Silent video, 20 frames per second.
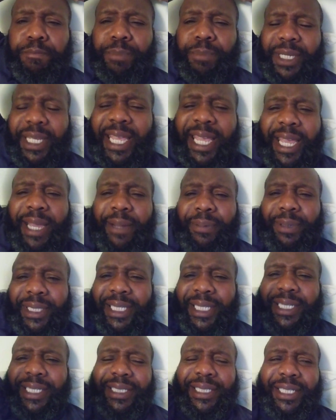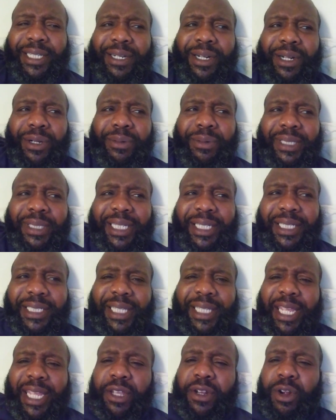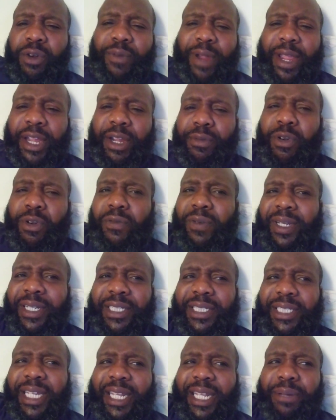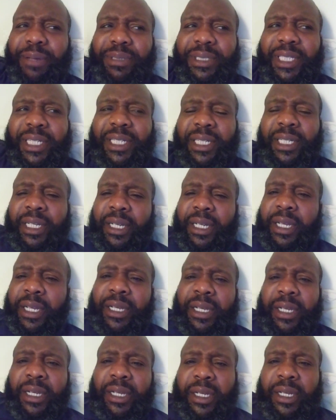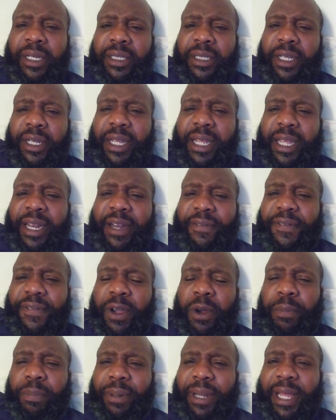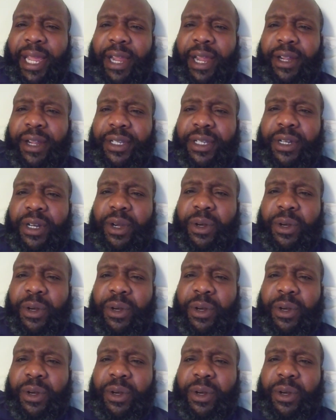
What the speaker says: yeah, with this thing, Ray Caruth, like I said, he was the NFL player,